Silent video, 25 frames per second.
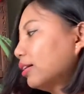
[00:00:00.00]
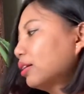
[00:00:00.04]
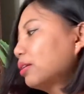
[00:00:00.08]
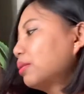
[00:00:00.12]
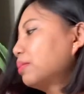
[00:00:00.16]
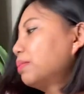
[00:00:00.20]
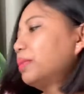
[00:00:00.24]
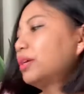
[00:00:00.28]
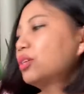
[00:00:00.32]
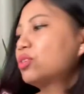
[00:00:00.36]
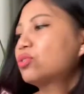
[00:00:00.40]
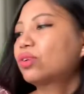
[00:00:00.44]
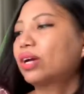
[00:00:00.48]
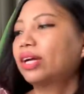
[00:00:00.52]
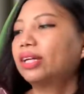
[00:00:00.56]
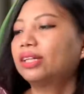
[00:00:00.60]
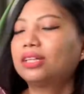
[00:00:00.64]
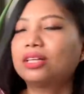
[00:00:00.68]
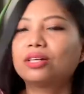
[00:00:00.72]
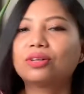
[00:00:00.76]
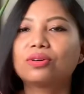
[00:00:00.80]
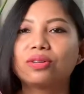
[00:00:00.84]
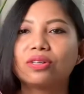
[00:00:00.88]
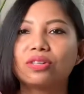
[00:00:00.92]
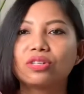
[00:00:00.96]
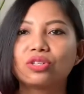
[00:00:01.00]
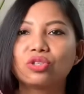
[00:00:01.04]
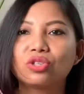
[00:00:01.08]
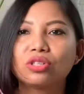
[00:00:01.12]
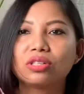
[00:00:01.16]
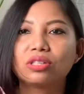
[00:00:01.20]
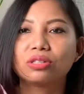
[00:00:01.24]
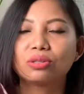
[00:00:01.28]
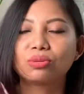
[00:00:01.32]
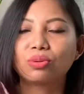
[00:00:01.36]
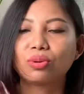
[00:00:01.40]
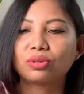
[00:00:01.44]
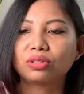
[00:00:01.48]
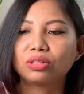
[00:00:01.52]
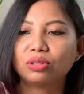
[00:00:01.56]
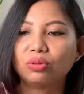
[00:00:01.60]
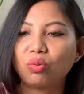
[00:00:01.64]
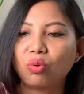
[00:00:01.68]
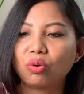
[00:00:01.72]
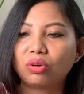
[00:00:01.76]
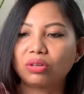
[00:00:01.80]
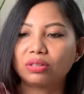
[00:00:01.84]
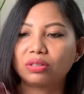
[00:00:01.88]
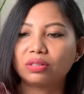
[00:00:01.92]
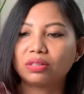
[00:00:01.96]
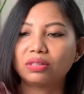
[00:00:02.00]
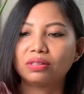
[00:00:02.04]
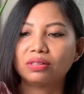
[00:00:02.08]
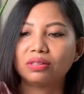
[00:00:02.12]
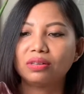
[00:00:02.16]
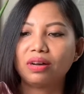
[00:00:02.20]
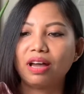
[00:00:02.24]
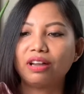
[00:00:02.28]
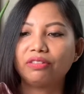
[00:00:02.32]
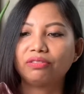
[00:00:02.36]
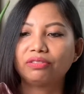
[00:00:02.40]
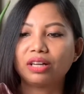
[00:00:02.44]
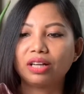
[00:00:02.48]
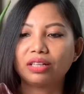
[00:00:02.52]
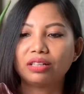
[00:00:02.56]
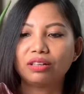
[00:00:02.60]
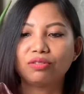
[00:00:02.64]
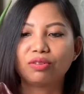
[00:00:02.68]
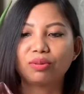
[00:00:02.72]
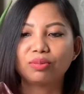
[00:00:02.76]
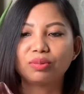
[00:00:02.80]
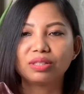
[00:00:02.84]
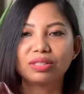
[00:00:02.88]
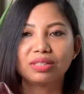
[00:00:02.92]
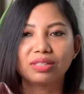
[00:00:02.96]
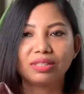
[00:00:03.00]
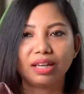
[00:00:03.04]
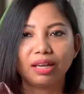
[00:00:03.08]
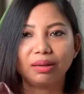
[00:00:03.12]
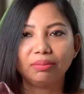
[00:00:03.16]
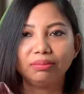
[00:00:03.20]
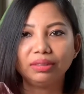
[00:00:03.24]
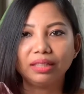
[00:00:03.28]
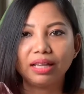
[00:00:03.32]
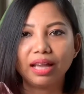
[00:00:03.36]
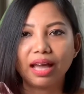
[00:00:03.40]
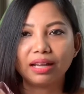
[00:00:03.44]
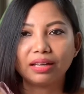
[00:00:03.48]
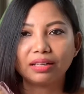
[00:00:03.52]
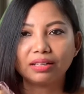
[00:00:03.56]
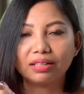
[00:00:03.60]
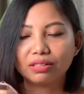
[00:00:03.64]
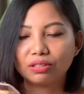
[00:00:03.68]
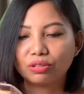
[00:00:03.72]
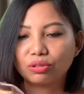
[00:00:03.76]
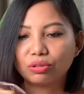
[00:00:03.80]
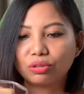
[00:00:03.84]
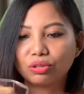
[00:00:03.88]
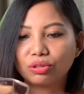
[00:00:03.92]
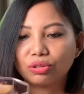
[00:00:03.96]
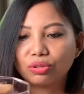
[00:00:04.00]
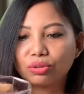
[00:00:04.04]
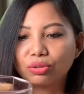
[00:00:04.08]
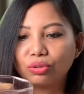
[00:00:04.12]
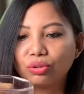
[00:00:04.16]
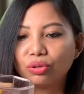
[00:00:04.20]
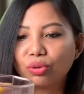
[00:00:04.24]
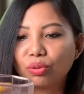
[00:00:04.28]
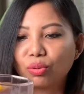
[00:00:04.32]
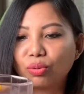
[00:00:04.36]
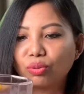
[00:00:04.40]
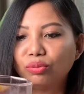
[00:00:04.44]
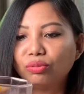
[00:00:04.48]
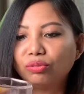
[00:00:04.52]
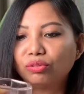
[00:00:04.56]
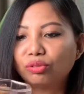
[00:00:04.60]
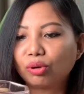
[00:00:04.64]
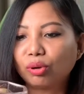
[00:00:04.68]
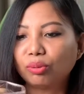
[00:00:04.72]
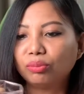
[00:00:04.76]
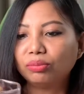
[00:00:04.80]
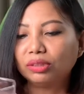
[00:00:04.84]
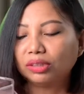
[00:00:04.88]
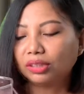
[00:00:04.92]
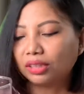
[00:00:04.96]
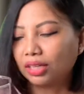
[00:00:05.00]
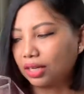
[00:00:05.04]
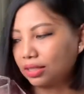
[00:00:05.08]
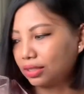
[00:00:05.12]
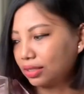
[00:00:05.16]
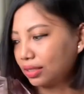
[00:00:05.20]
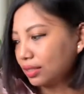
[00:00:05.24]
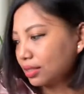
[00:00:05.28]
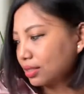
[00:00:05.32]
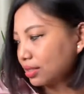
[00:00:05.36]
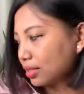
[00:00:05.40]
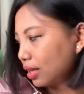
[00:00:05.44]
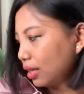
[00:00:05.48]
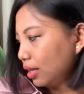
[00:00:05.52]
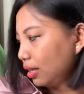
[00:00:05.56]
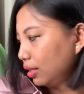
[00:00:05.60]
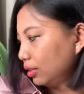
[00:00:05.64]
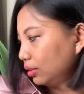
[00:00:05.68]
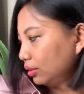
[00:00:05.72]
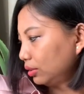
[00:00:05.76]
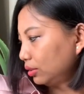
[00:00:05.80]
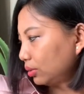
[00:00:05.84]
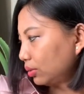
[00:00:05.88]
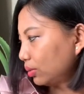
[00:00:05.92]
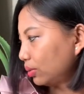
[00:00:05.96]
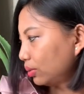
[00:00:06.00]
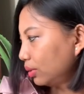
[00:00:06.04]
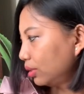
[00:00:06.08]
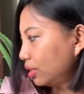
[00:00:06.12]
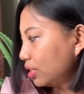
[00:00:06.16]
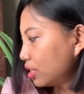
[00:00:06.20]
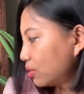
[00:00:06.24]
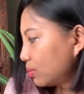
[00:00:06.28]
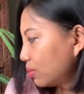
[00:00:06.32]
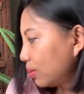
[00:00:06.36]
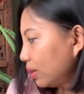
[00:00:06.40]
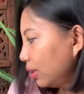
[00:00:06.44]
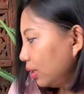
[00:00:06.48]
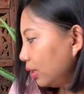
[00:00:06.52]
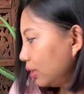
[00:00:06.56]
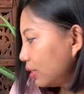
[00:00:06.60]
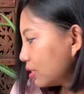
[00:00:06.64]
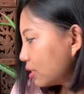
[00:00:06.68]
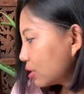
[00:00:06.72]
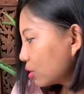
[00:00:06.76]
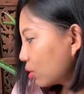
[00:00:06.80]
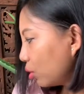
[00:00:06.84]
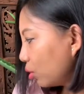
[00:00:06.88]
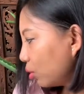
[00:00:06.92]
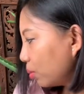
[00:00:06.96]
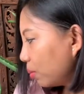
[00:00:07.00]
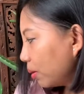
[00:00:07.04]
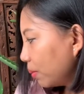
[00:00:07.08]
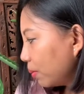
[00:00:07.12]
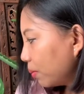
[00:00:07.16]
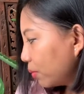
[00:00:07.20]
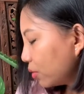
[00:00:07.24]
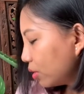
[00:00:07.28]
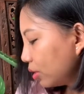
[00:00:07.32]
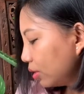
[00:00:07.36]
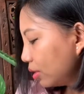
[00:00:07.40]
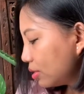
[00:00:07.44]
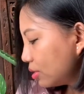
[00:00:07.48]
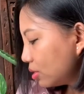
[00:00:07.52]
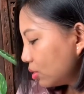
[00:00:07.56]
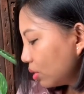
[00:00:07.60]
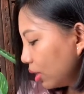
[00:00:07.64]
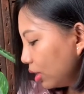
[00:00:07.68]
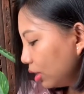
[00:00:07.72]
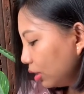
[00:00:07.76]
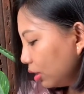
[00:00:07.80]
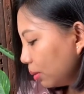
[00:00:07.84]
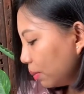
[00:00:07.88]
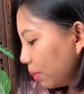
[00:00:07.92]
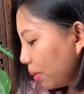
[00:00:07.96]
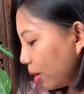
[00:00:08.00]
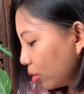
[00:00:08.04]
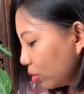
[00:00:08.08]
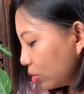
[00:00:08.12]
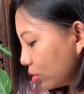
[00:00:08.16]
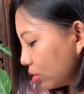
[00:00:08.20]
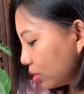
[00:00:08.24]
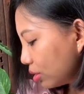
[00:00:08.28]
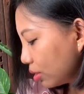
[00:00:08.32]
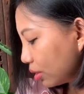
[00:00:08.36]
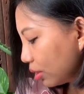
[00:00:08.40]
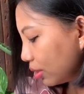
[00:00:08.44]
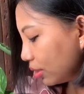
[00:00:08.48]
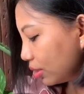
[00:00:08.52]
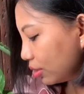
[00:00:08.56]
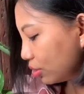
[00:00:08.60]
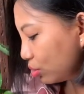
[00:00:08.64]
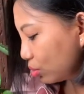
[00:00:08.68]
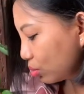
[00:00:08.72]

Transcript: but right now it is just soaked in water here. I've cut it from the stem. Carrot is also grown from the cuttings. So this one is going to be put in the soil in about 2